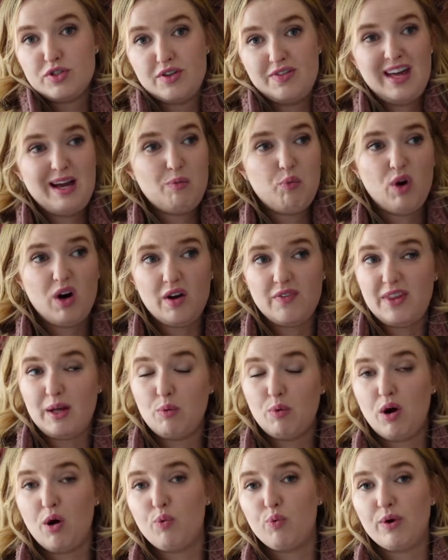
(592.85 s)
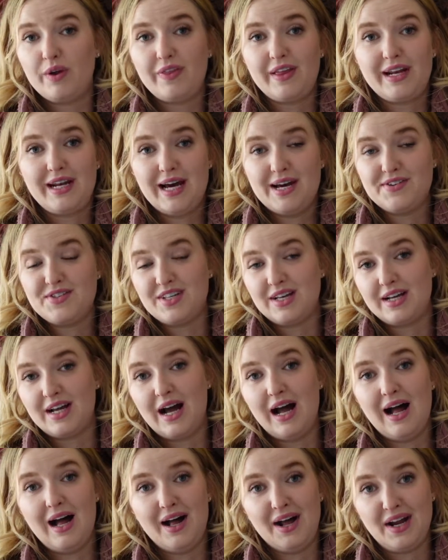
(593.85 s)
They weren't. They were all really nice and
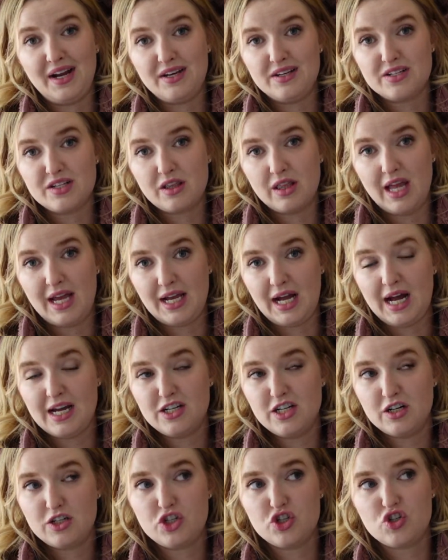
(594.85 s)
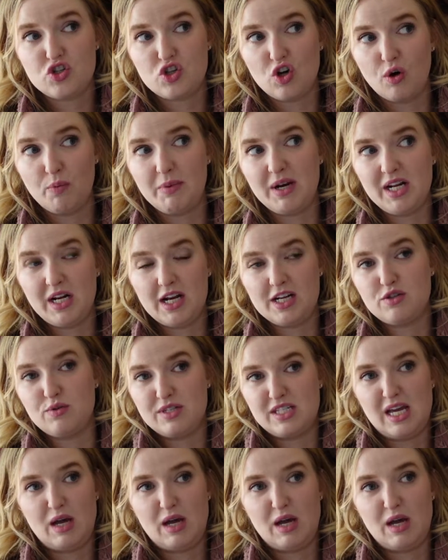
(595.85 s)
kind. Like, I talked to so many nice ones.